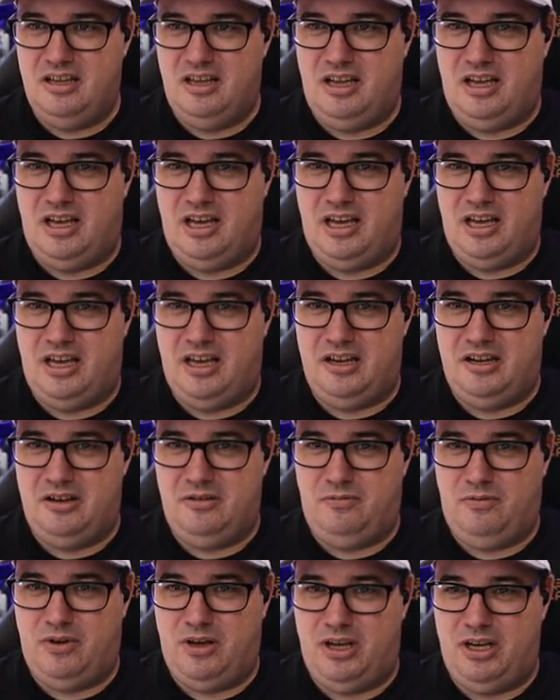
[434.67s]
And
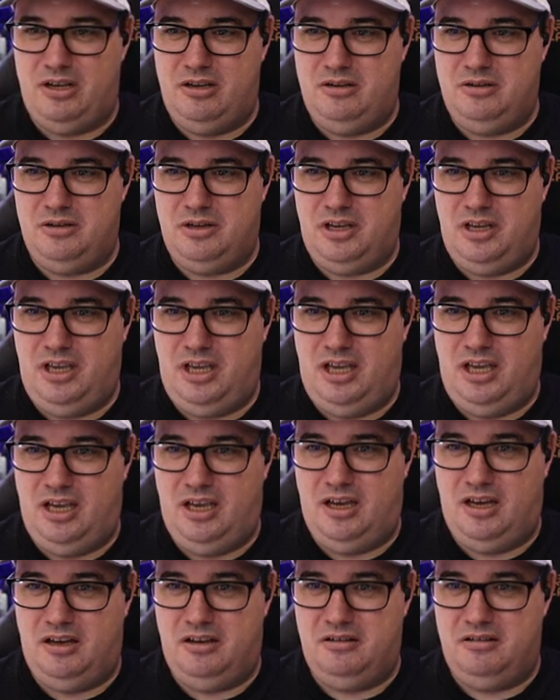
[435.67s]
if I look
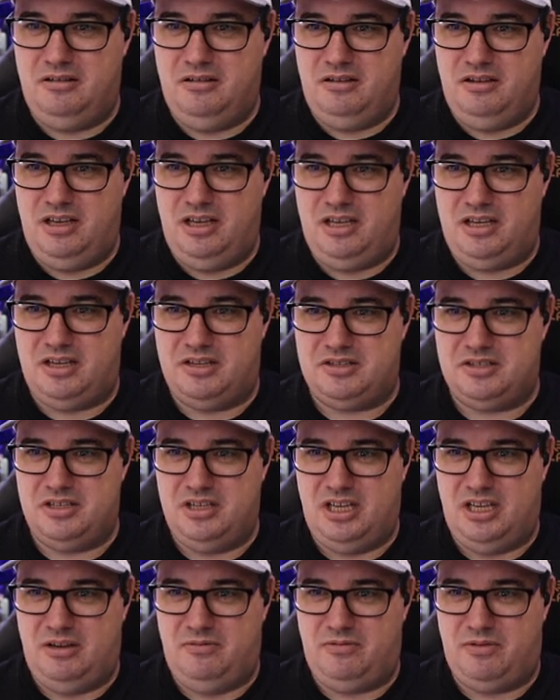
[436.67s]
here, it
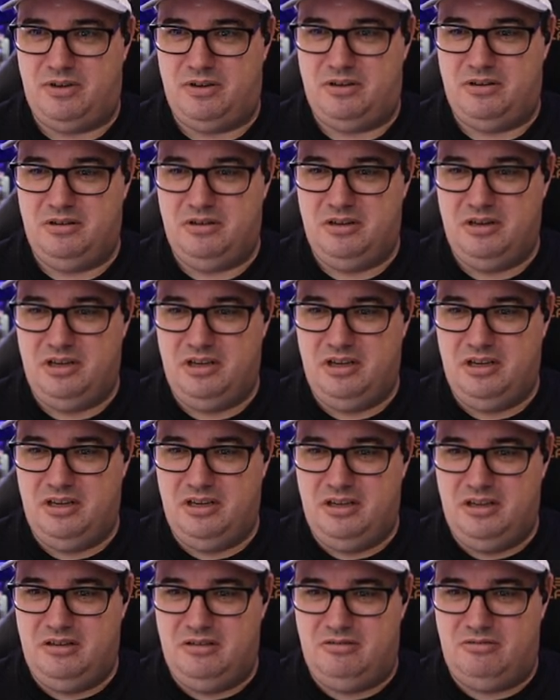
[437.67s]
doesn't even
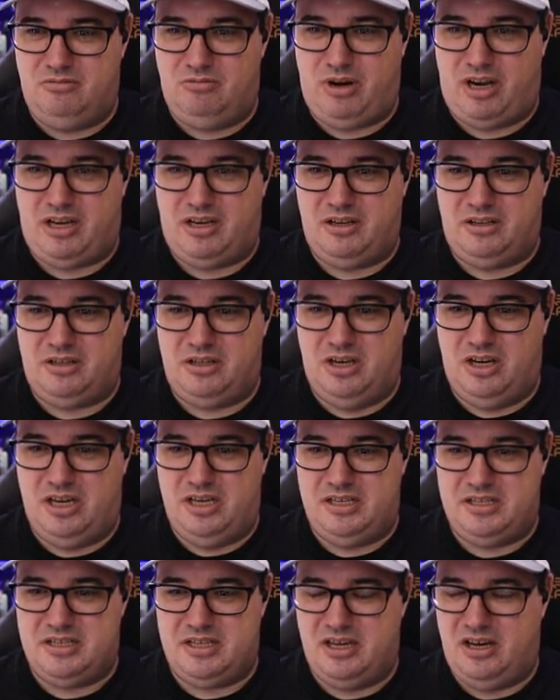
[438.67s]

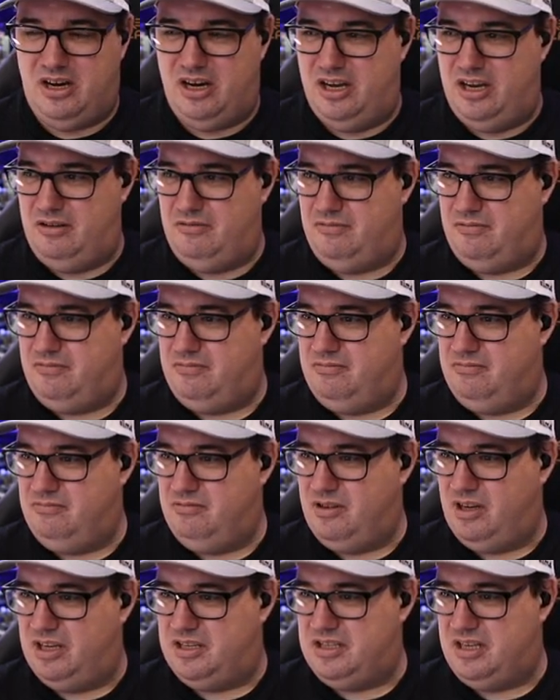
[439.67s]
recognize that I've
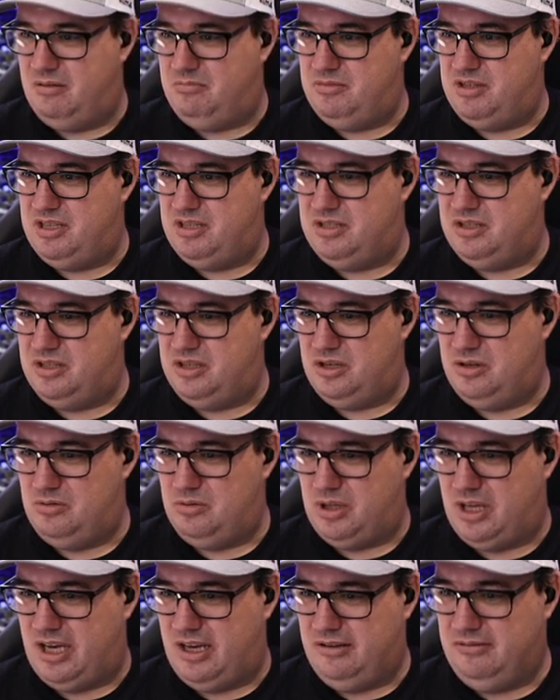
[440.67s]
attempted to do
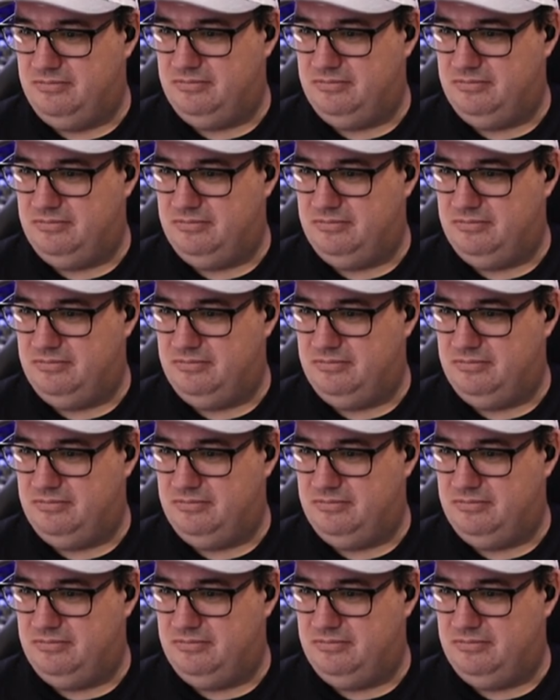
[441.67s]
that.